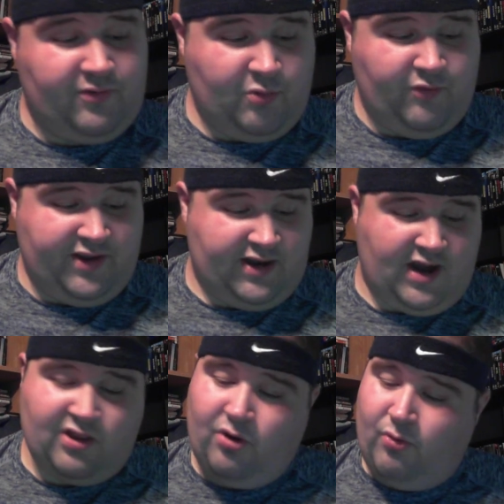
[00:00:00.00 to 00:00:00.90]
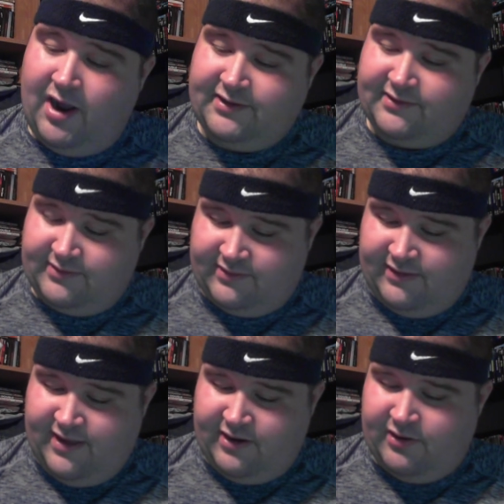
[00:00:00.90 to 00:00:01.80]
movie, and I don't know why it's
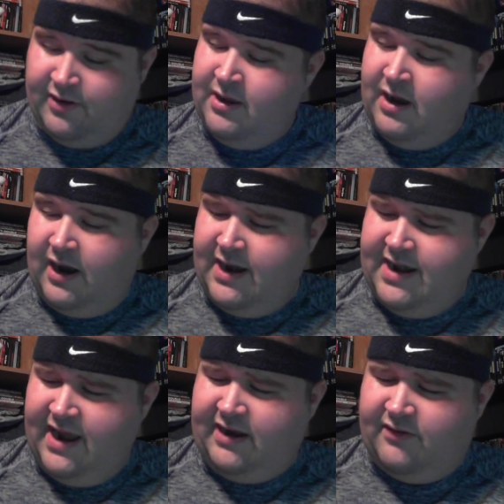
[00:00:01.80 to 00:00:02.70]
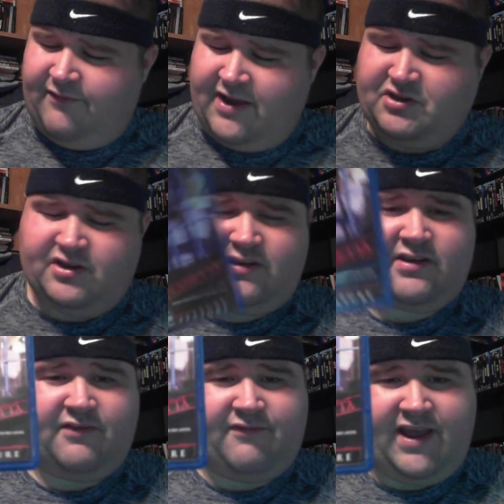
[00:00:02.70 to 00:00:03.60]
there. Naked Vengeance
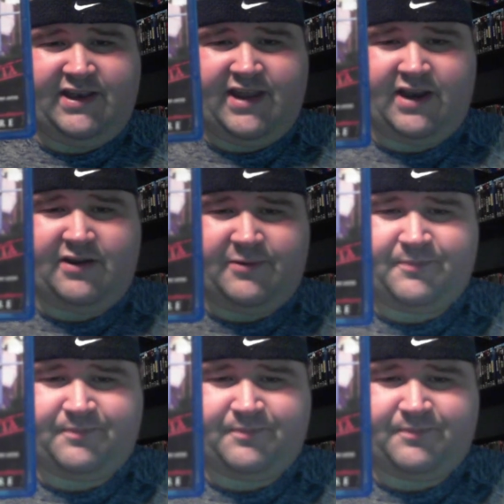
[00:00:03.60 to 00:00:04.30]
and Vendetta.